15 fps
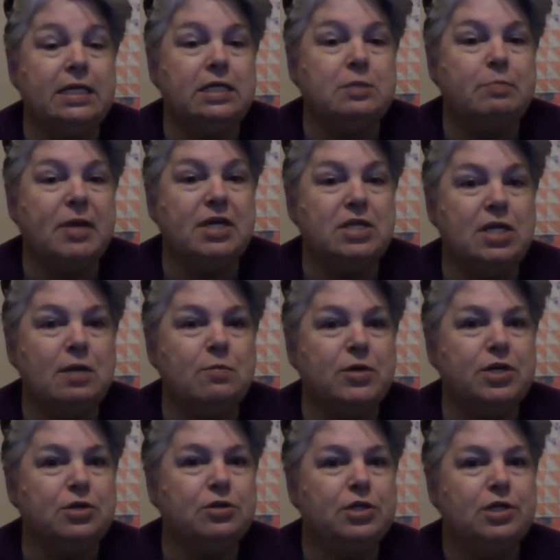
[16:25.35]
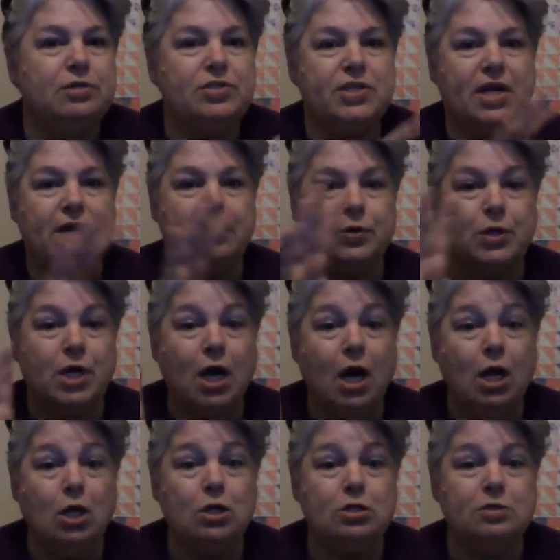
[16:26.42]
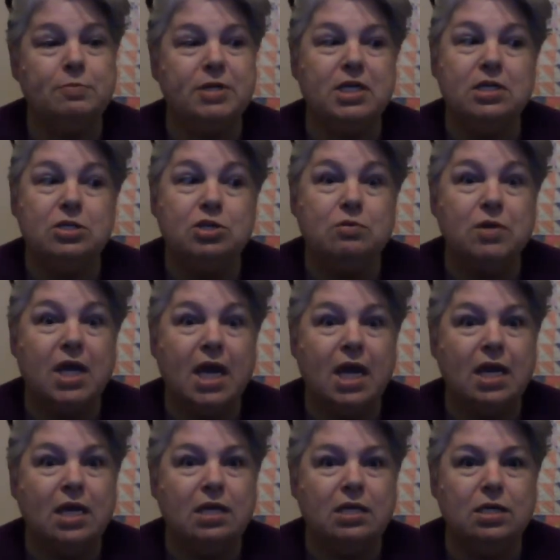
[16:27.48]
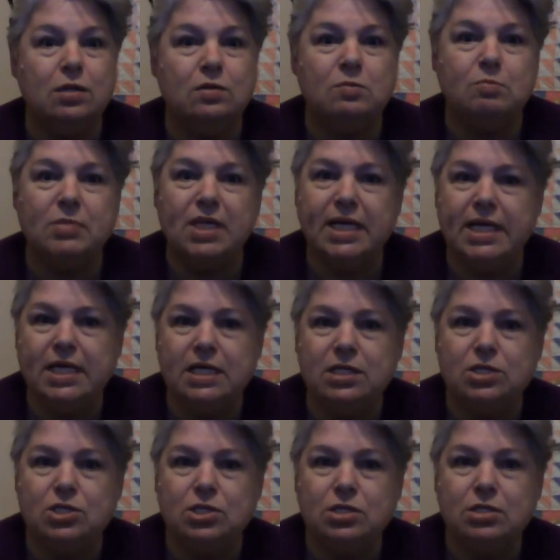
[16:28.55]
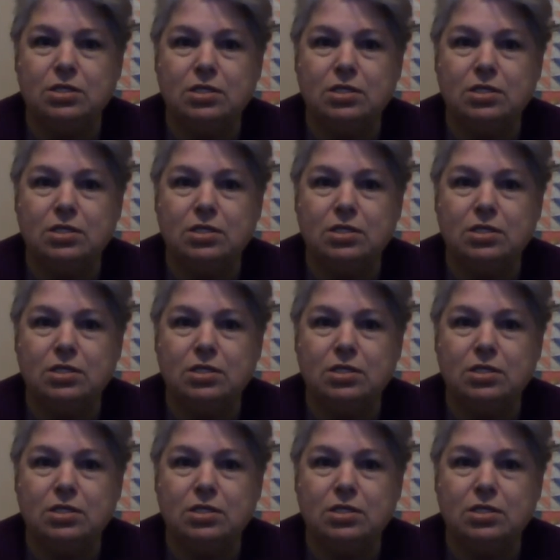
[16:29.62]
especially when you're using other colors, because you can't use bleach.